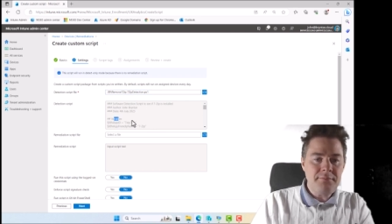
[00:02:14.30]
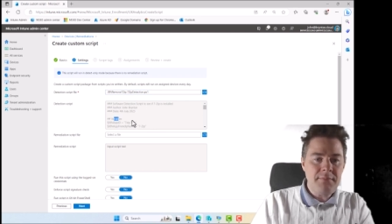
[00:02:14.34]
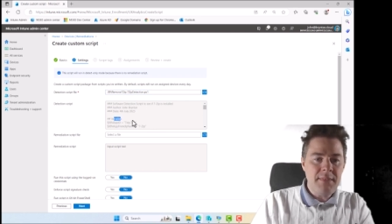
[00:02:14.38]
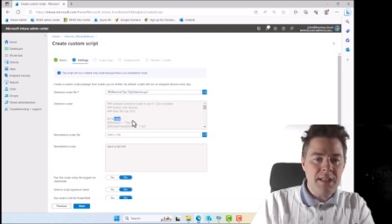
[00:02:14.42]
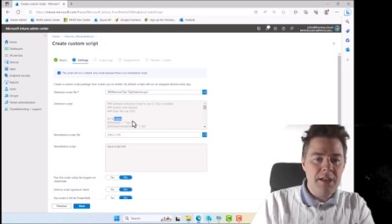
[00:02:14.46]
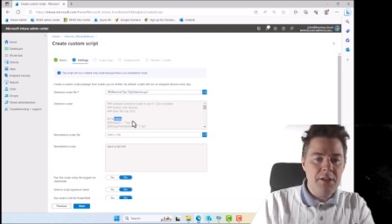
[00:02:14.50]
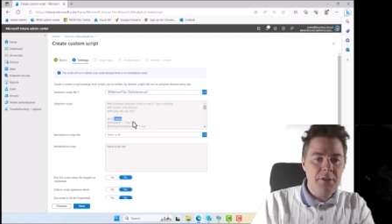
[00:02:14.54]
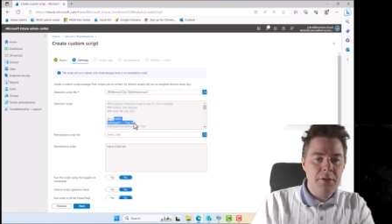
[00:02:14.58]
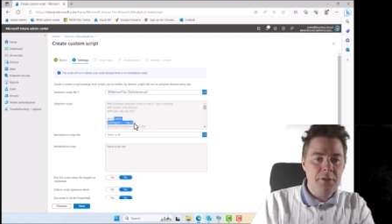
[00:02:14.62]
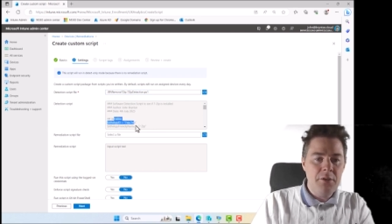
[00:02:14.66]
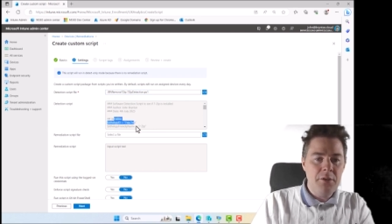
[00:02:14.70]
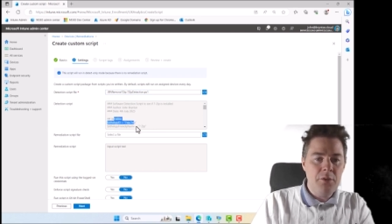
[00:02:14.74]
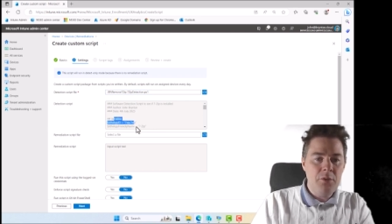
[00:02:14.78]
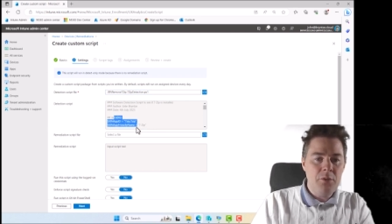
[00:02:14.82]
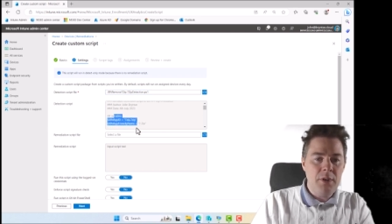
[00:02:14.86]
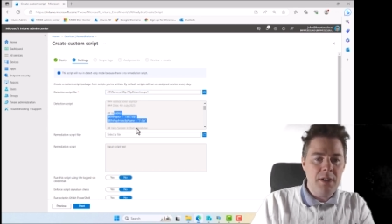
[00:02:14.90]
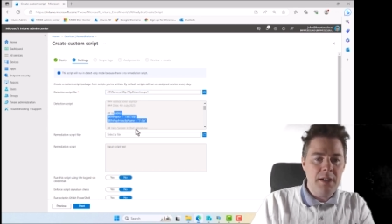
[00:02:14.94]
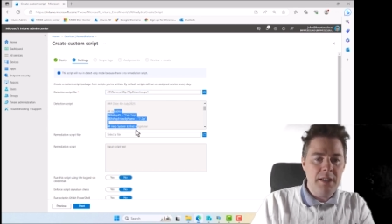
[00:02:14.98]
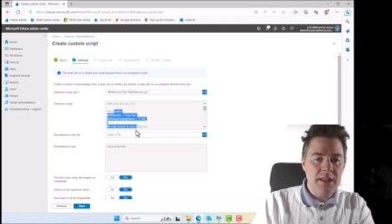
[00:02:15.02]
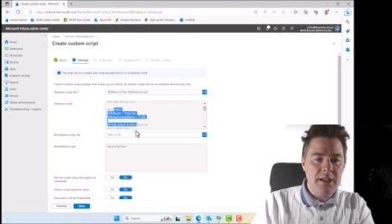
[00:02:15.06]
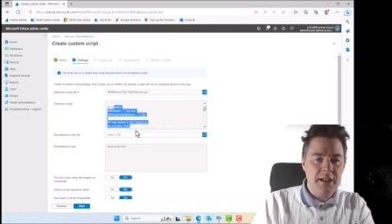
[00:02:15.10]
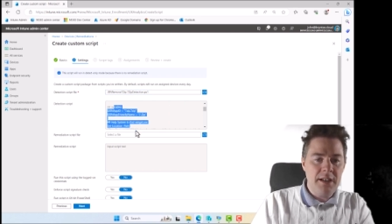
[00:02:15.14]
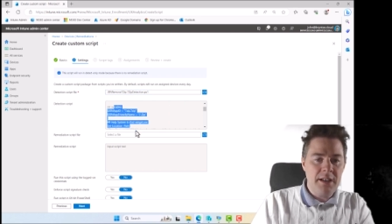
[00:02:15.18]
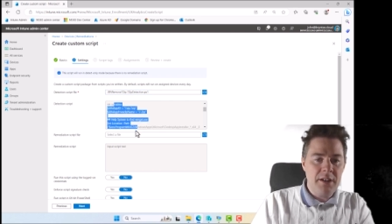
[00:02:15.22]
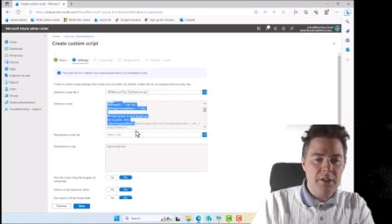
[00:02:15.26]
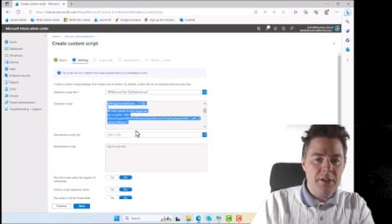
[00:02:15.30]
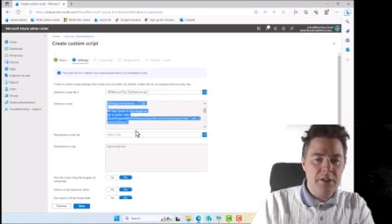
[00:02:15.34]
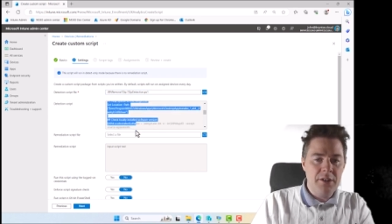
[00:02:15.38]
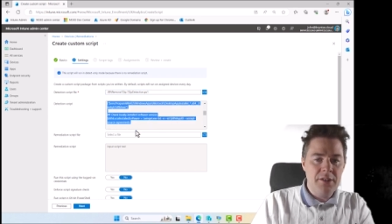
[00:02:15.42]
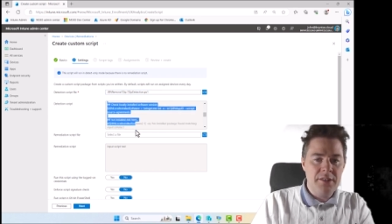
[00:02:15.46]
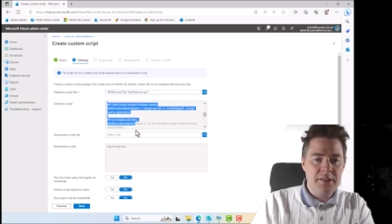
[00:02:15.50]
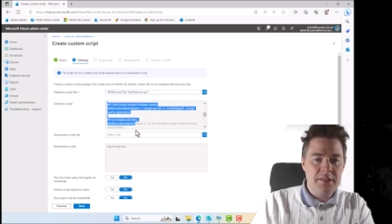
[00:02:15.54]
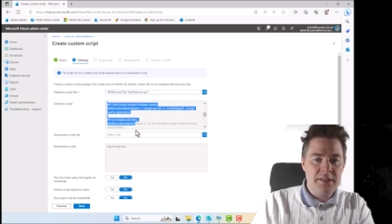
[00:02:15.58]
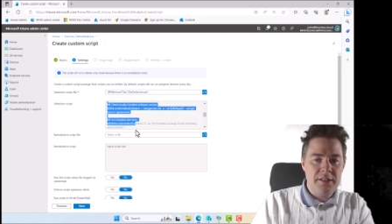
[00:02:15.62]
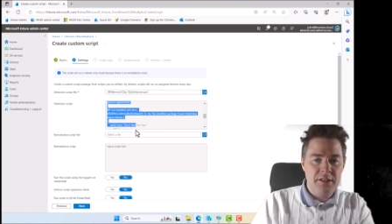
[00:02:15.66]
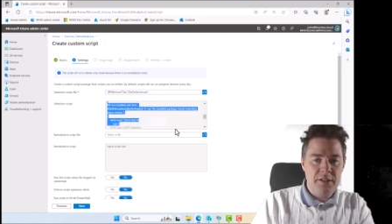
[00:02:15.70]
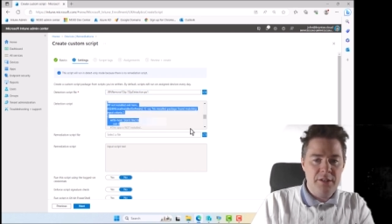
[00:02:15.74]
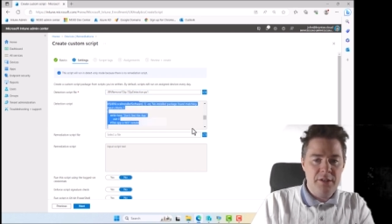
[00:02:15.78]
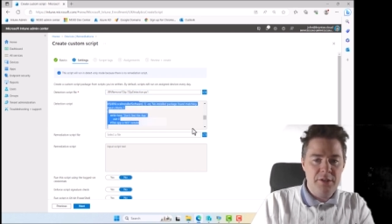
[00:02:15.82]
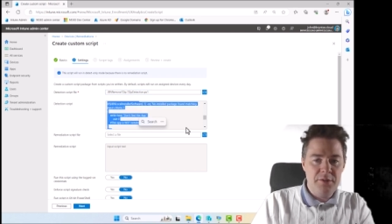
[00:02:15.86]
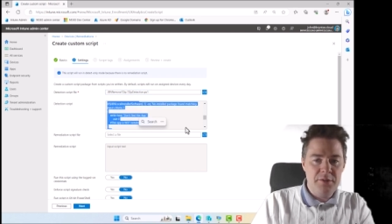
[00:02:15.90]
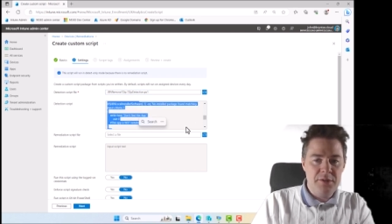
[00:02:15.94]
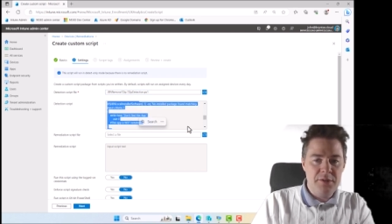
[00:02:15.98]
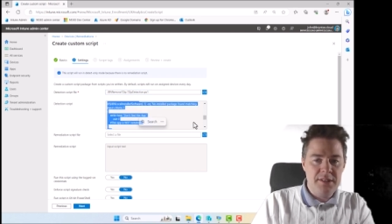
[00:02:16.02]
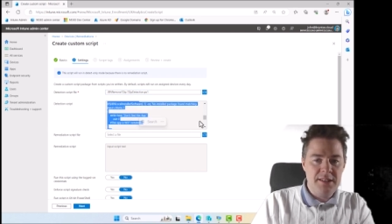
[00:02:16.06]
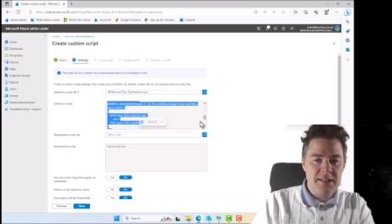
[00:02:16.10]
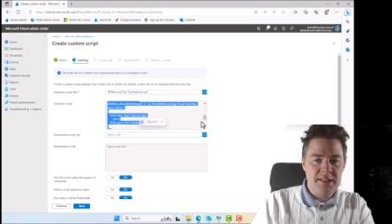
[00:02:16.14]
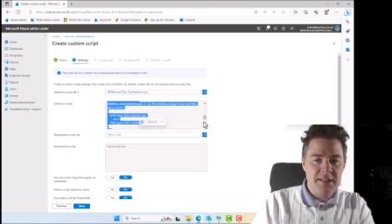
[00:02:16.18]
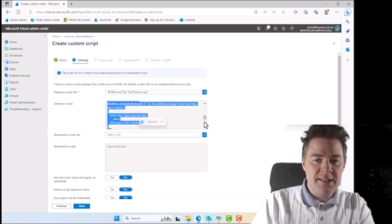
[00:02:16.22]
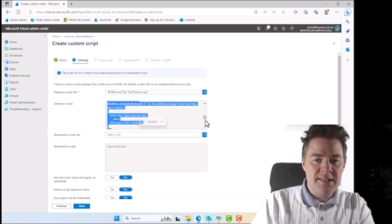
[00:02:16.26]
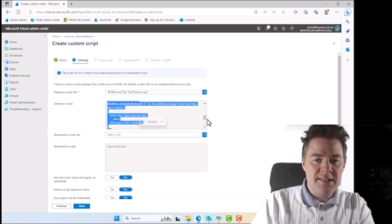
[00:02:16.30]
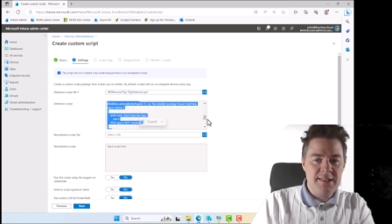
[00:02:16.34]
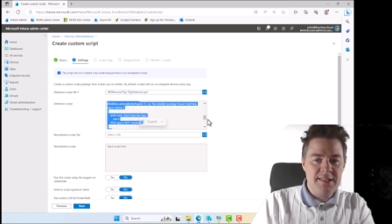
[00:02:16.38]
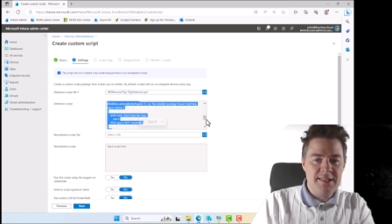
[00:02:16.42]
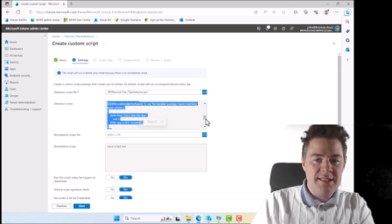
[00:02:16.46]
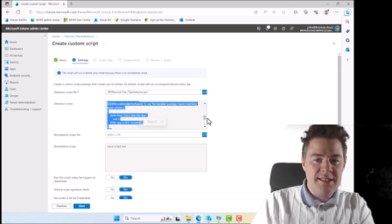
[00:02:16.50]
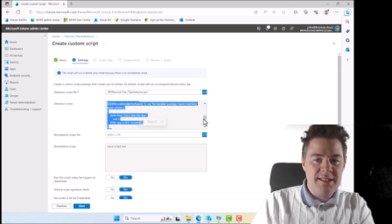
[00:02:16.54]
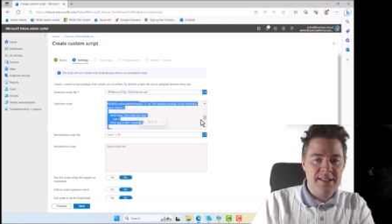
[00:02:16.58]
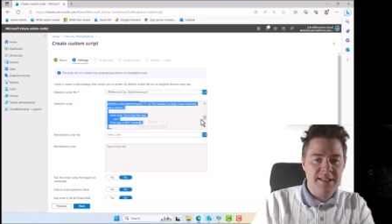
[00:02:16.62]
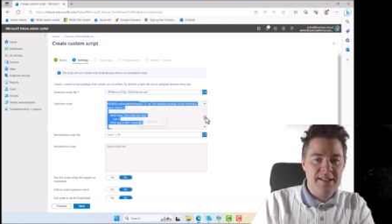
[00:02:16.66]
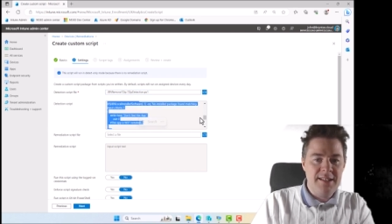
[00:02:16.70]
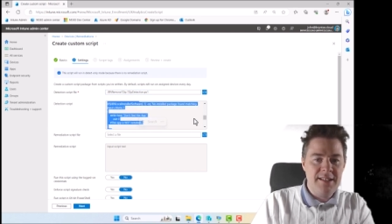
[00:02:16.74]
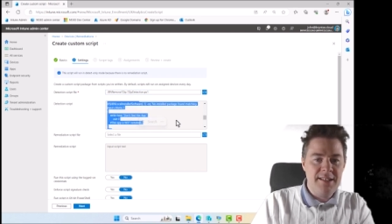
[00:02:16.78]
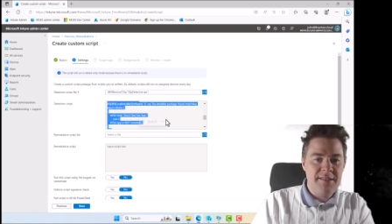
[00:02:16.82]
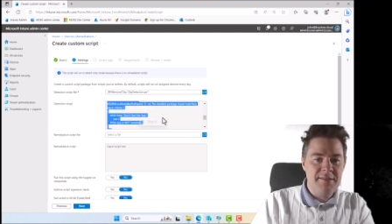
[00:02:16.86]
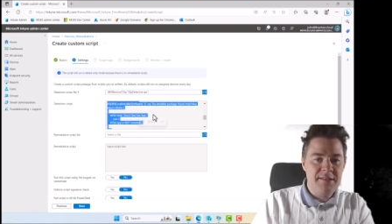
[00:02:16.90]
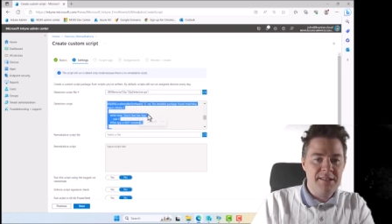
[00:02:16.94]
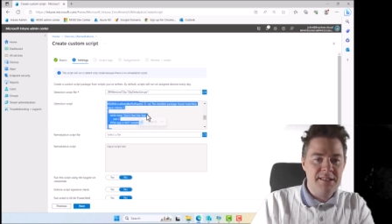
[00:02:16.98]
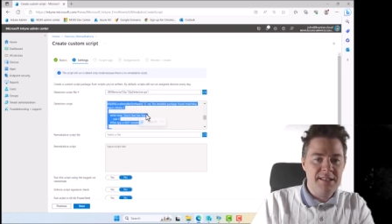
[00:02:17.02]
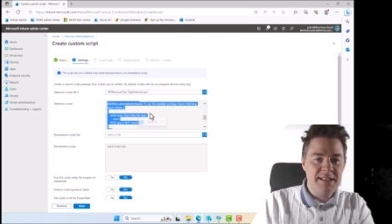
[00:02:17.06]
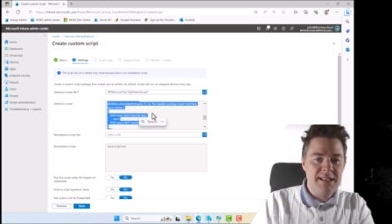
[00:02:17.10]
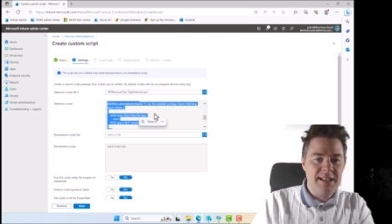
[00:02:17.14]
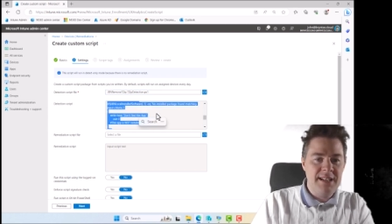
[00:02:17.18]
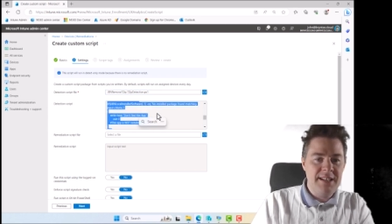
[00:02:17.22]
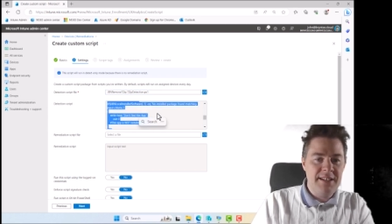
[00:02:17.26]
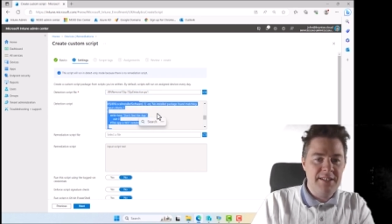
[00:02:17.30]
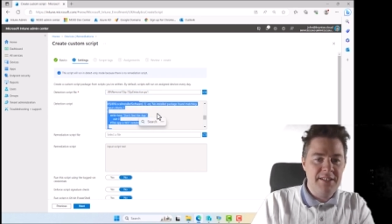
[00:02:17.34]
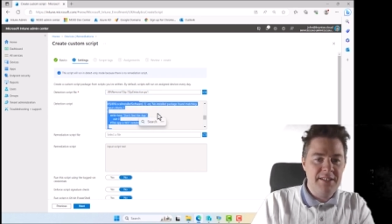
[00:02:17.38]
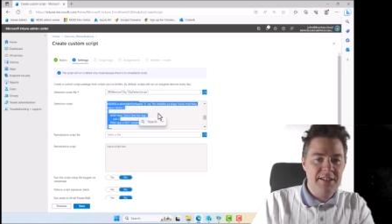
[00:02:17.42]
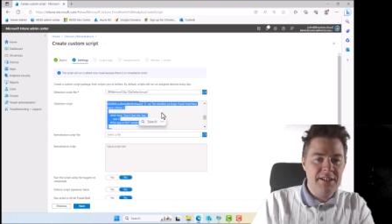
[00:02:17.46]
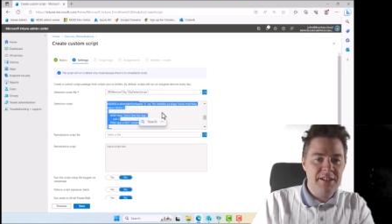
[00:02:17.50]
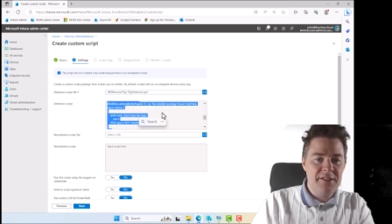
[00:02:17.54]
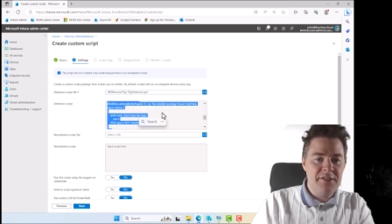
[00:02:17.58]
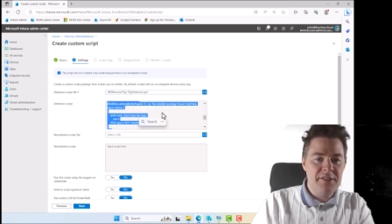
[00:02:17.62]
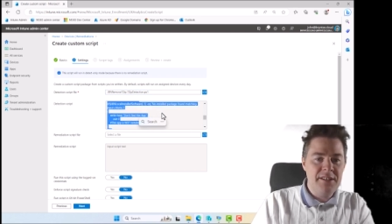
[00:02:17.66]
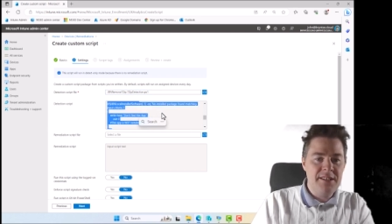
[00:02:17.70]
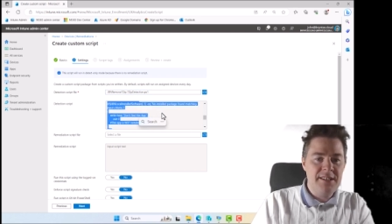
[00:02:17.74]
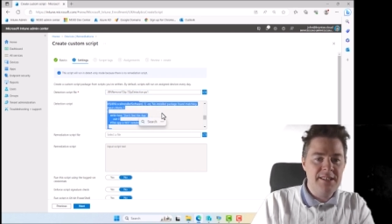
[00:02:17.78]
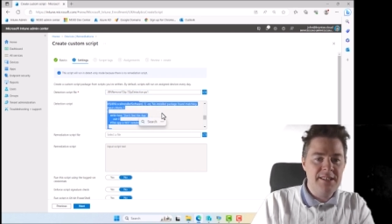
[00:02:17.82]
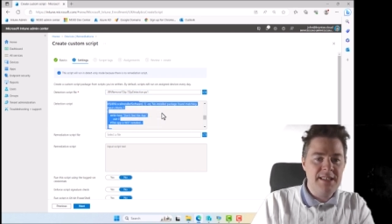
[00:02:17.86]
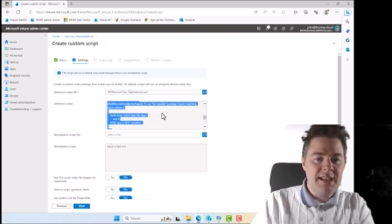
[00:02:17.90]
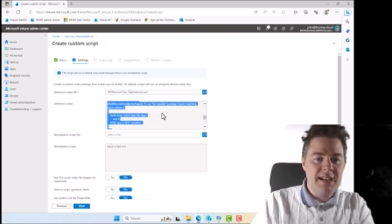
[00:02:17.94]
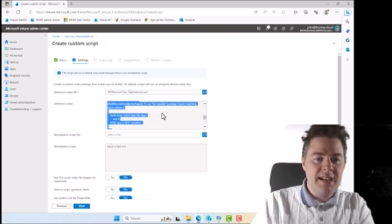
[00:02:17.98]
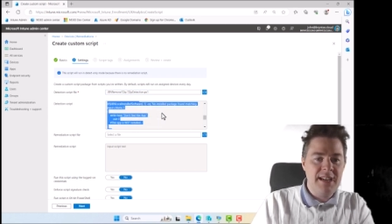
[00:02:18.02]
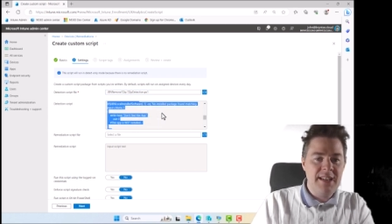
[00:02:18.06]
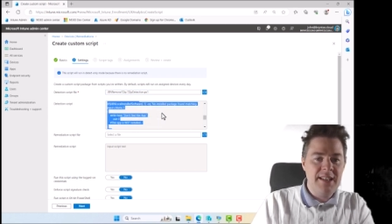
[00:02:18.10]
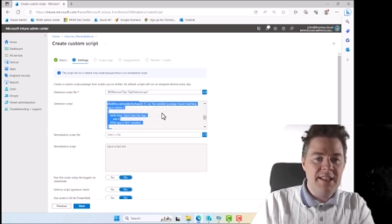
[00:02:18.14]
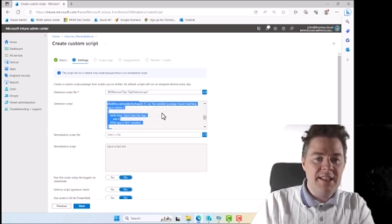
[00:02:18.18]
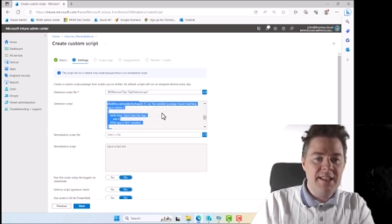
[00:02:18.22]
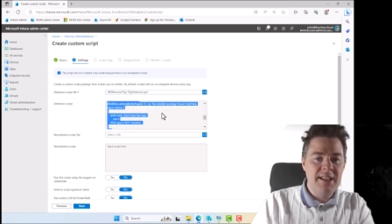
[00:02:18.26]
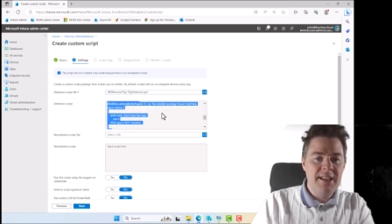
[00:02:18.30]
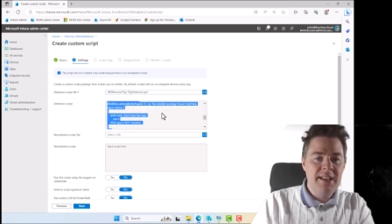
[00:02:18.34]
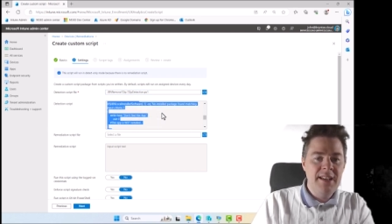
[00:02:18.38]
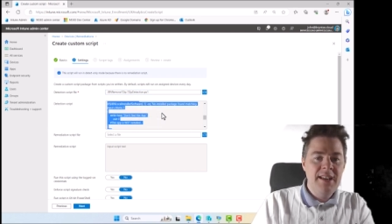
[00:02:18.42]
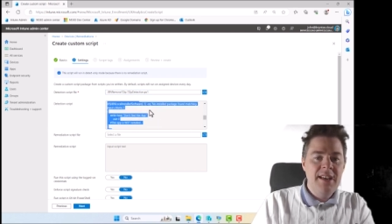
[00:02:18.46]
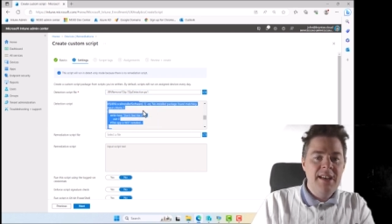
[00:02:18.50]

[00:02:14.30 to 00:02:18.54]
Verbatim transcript: I don't know why I can't uh, use this uh, slider here on the side.